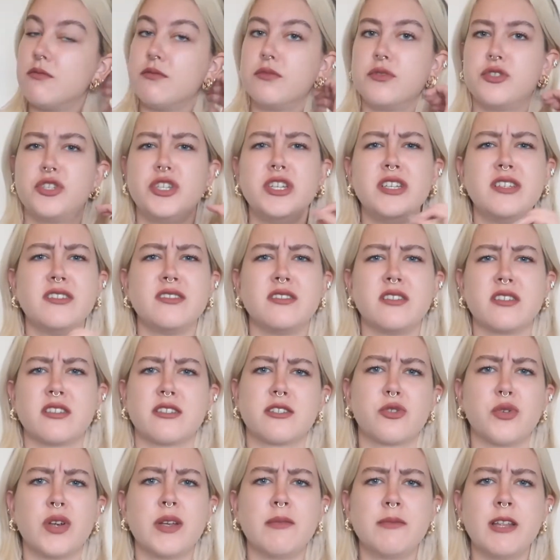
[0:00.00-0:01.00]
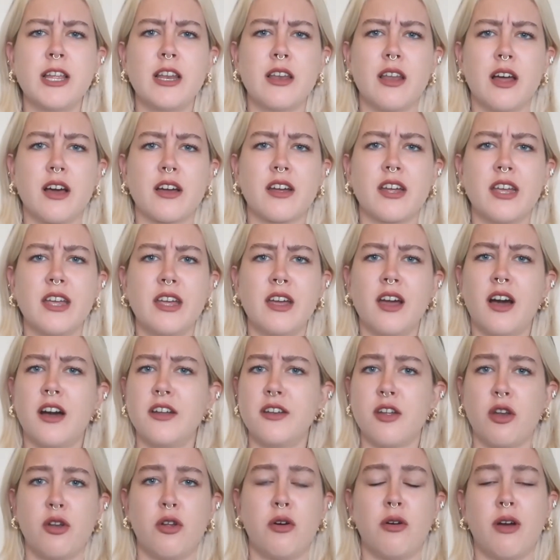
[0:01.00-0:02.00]
She is extremely lucky. I
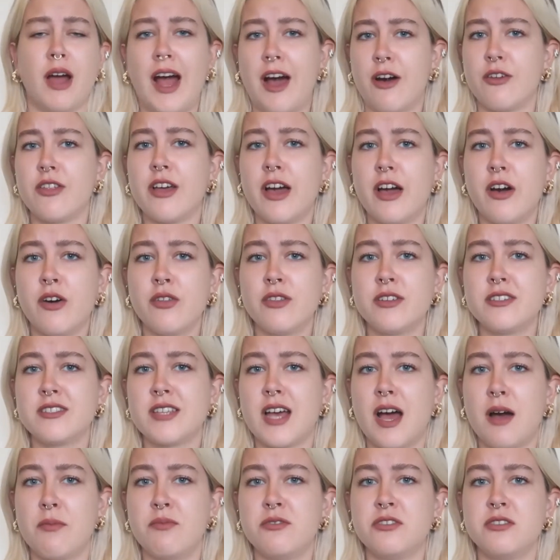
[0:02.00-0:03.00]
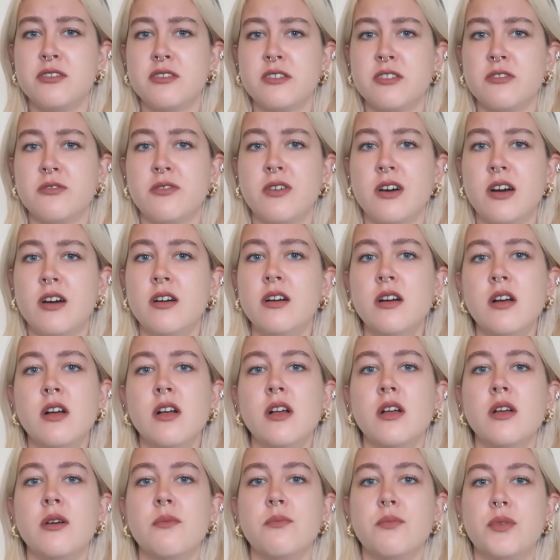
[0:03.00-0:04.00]
don't know how the hell this happens to her,
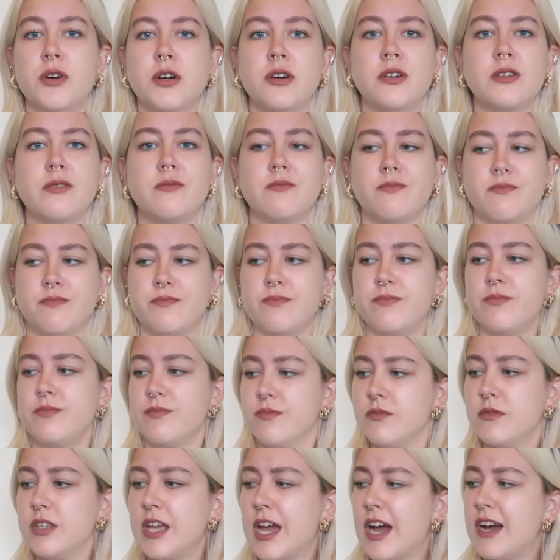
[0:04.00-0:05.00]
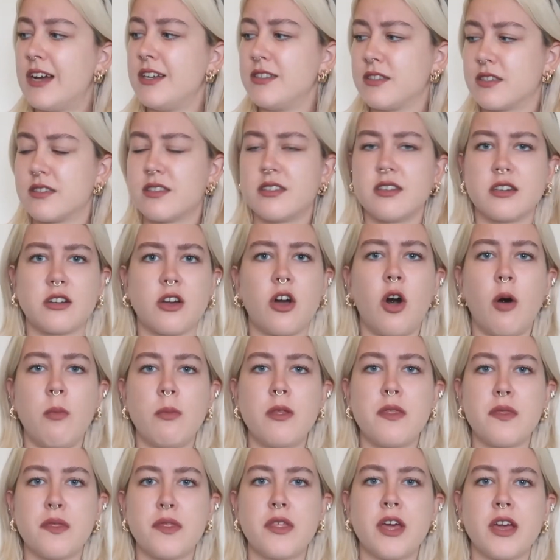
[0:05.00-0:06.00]
but yeah, it's a
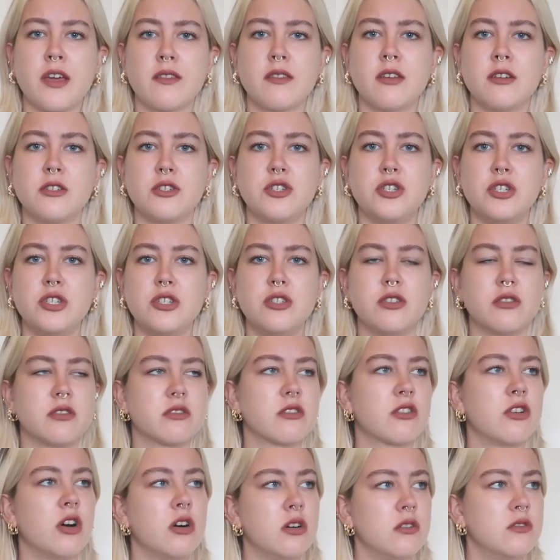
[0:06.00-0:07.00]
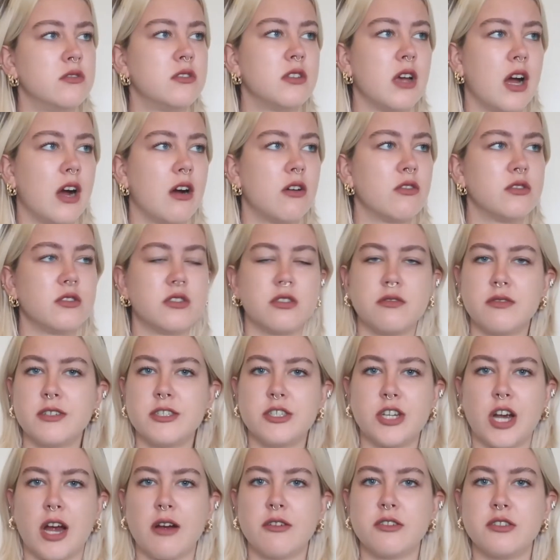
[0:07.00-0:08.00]
common thing that she just goes out to a
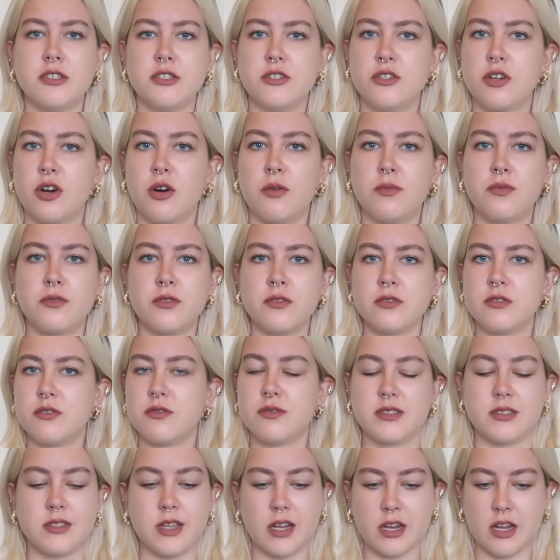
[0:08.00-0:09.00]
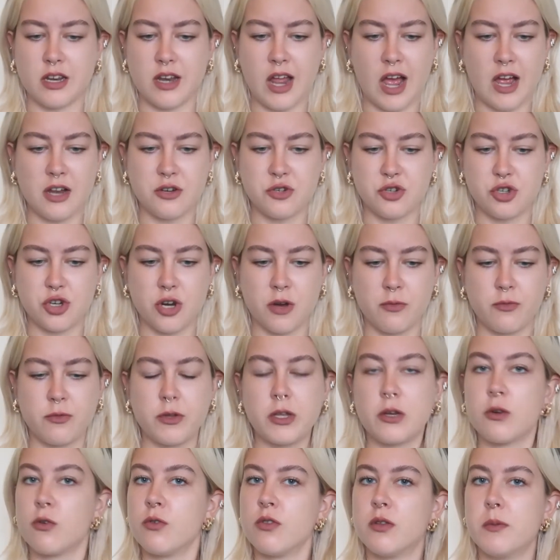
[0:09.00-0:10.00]
charity shop or to a second-hand shop. We
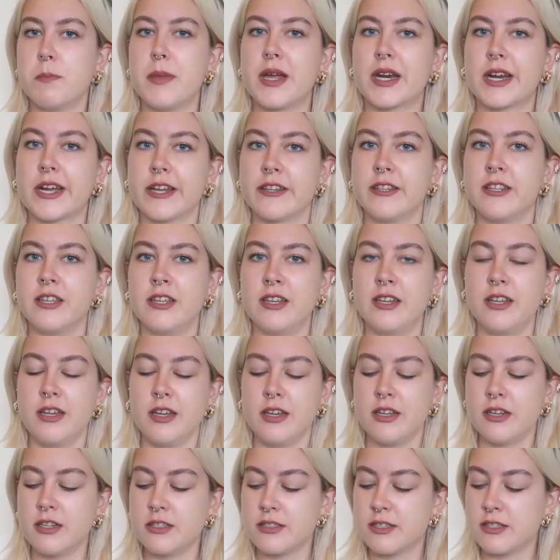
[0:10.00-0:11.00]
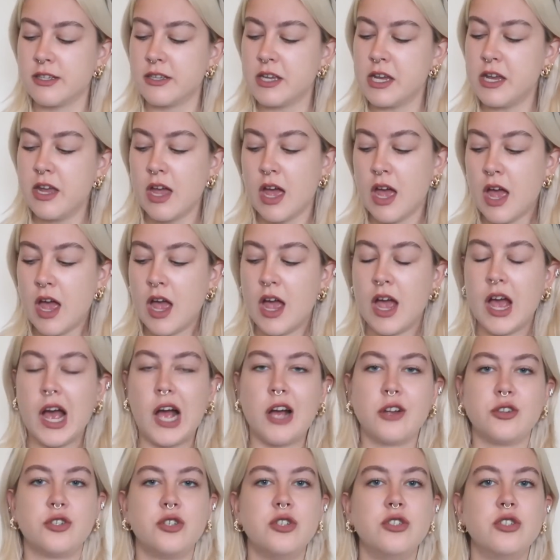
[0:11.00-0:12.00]
call them mercatini in Italy,
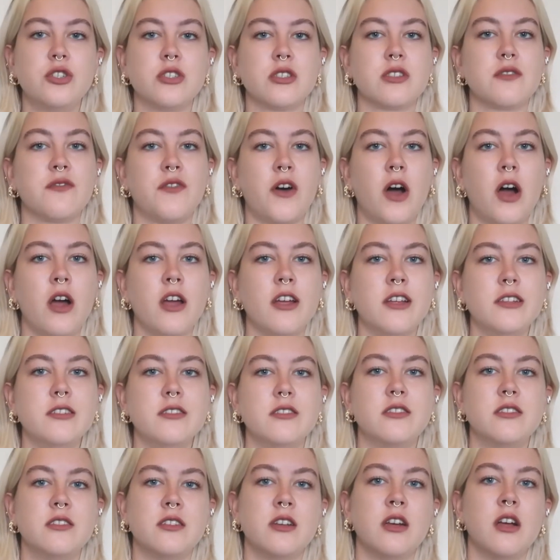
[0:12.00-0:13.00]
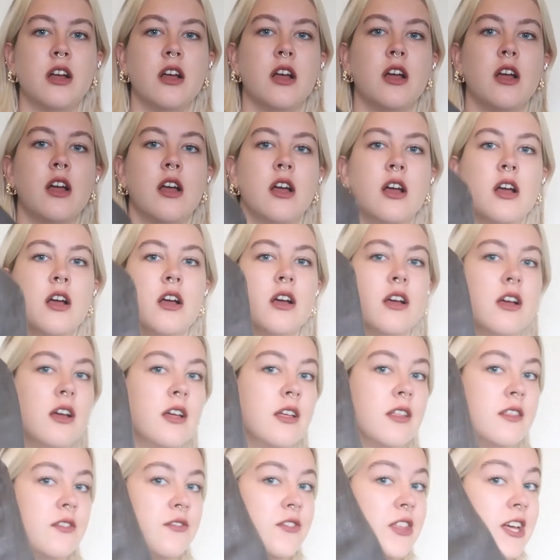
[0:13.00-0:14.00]
and she just finds
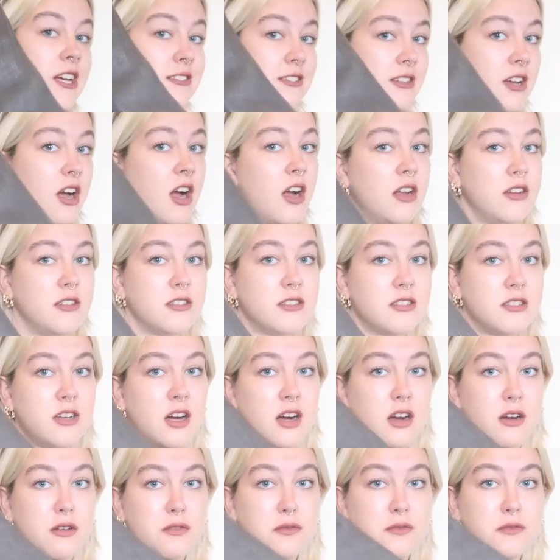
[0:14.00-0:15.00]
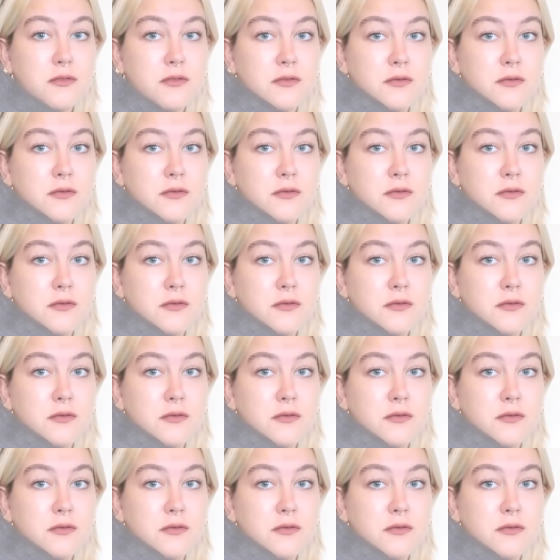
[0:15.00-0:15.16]
this kind of stuff.